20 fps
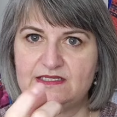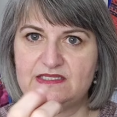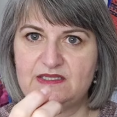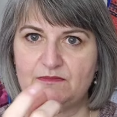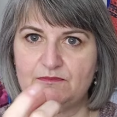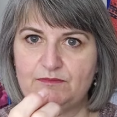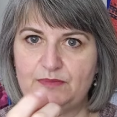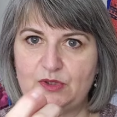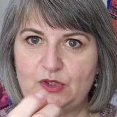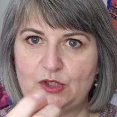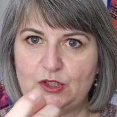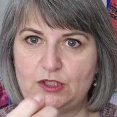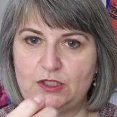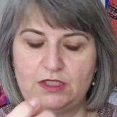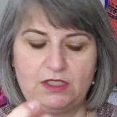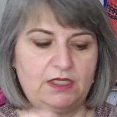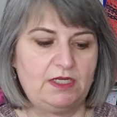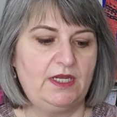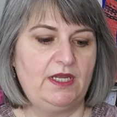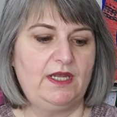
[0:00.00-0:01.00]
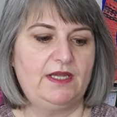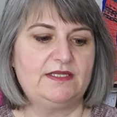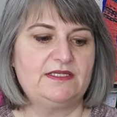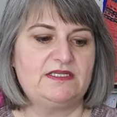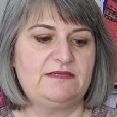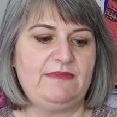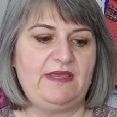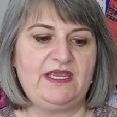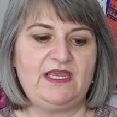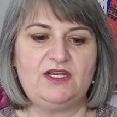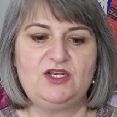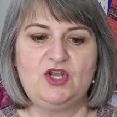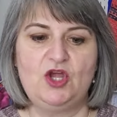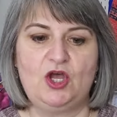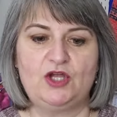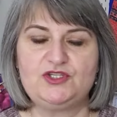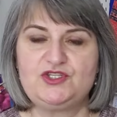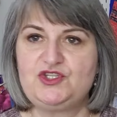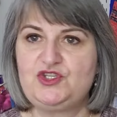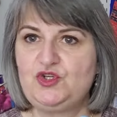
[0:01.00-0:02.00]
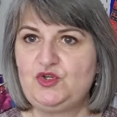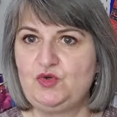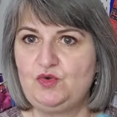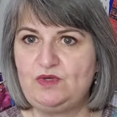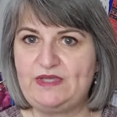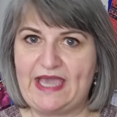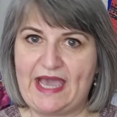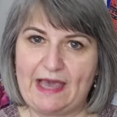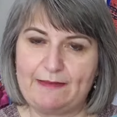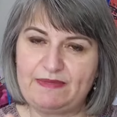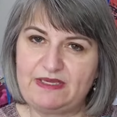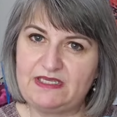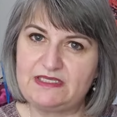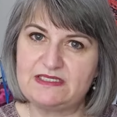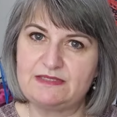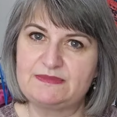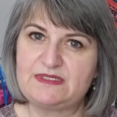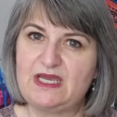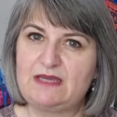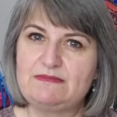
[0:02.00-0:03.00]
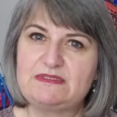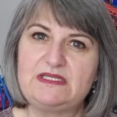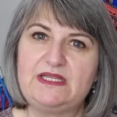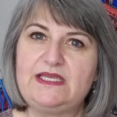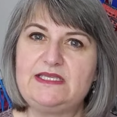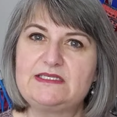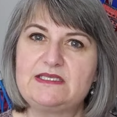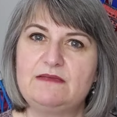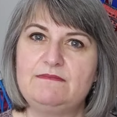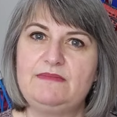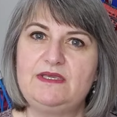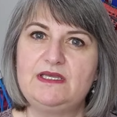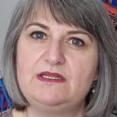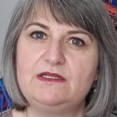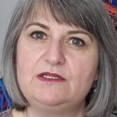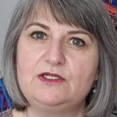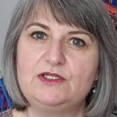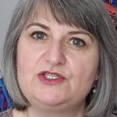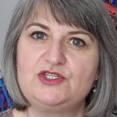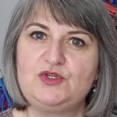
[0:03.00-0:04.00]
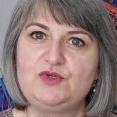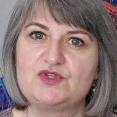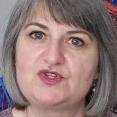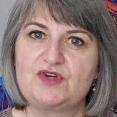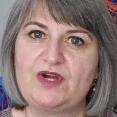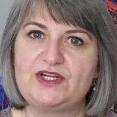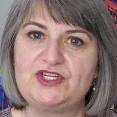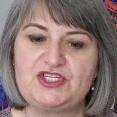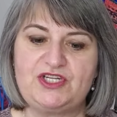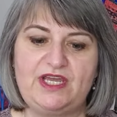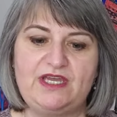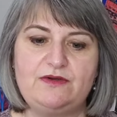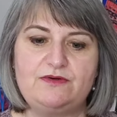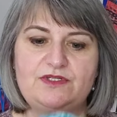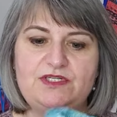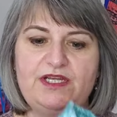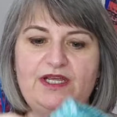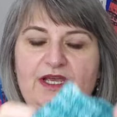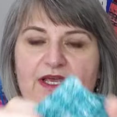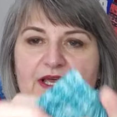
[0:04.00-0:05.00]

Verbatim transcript: some pull to make it not too gappy. Sometimes lace can be a little too stretched out.